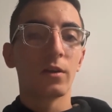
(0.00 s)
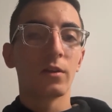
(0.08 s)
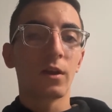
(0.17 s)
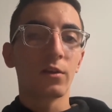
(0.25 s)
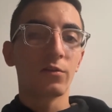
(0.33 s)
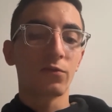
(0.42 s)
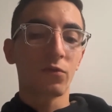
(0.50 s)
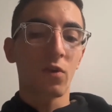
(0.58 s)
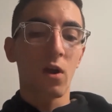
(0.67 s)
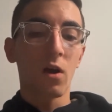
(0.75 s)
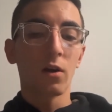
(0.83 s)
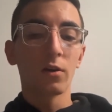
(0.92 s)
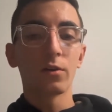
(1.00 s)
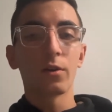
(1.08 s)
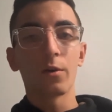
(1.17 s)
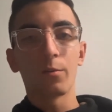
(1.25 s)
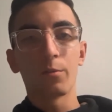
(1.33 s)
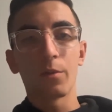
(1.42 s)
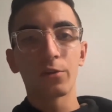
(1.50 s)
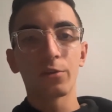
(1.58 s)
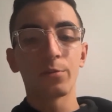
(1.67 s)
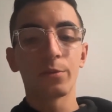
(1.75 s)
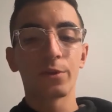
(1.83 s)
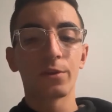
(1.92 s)
That's fraud,
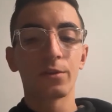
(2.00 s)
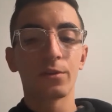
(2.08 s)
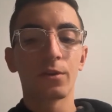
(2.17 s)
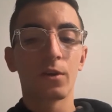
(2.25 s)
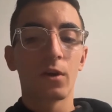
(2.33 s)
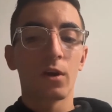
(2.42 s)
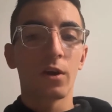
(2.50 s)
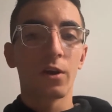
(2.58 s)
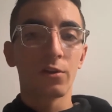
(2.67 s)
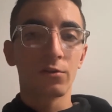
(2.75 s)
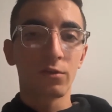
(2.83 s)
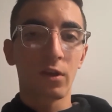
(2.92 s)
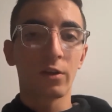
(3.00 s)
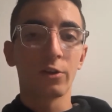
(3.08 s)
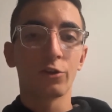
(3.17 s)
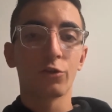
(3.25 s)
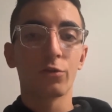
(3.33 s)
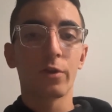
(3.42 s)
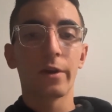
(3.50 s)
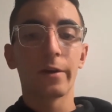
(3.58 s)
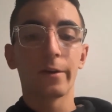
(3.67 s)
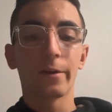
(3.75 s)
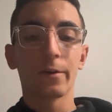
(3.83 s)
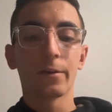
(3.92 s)
embezzlement, insider
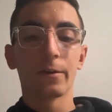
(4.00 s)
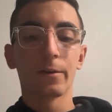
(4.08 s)
trading.